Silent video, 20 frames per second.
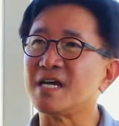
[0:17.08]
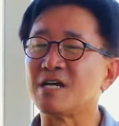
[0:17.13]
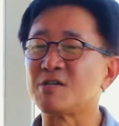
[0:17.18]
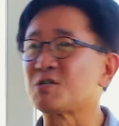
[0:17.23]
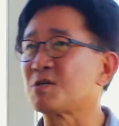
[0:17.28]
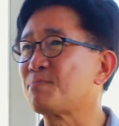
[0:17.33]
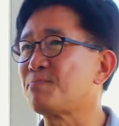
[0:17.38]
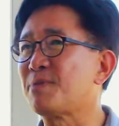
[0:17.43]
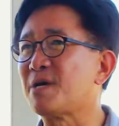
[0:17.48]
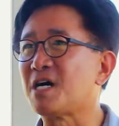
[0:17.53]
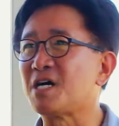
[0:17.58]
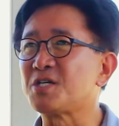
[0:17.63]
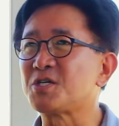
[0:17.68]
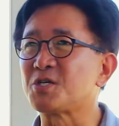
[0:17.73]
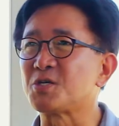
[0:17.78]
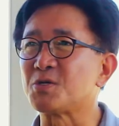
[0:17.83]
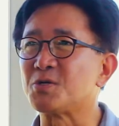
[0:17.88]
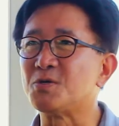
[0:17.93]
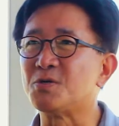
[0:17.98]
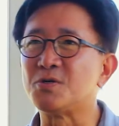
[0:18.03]
as a
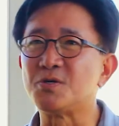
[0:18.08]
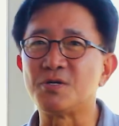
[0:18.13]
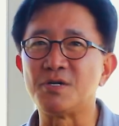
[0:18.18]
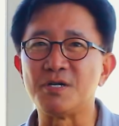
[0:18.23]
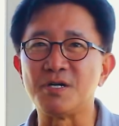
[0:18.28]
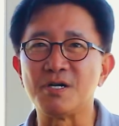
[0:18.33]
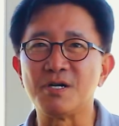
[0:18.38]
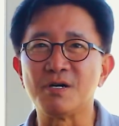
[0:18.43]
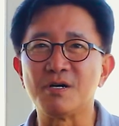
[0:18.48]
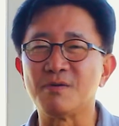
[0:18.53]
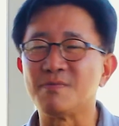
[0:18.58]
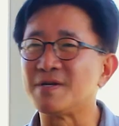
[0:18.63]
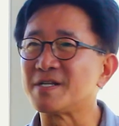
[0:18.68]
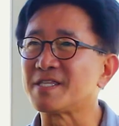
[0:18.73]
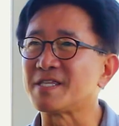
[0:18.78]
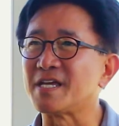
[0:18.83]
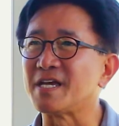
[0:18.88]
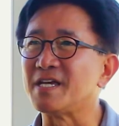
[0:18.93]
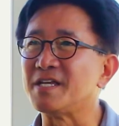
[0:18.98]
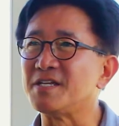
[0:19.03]
partial owner over
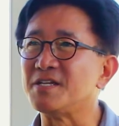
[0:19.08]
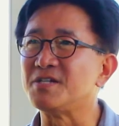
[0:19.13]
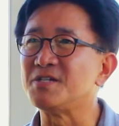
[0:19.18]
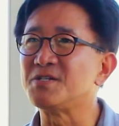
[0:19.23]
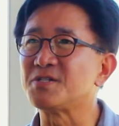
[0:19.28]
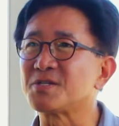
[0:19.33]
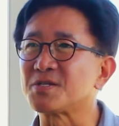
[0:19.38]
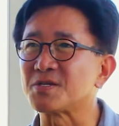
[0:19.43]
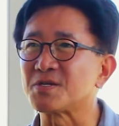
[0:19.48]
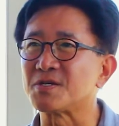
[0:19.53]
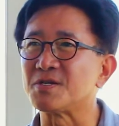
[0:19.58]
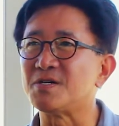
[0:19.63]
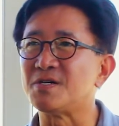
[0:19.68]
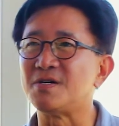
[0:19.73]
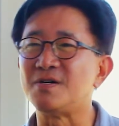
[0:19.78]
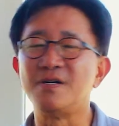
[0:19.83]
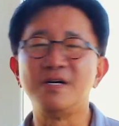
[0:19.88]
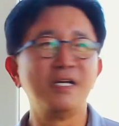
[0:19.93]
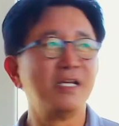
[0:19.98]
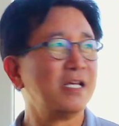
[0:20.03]
10 years ago,
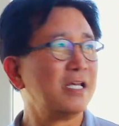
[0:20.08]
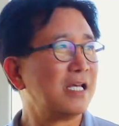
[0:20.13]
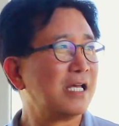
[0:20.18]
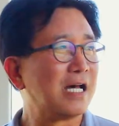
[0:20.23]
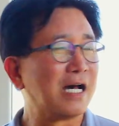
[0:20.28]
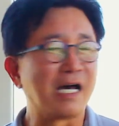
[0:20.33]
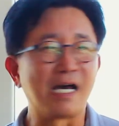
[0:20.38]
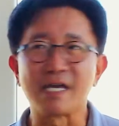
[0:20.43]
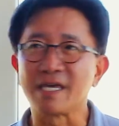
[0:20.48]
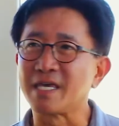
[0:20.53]
I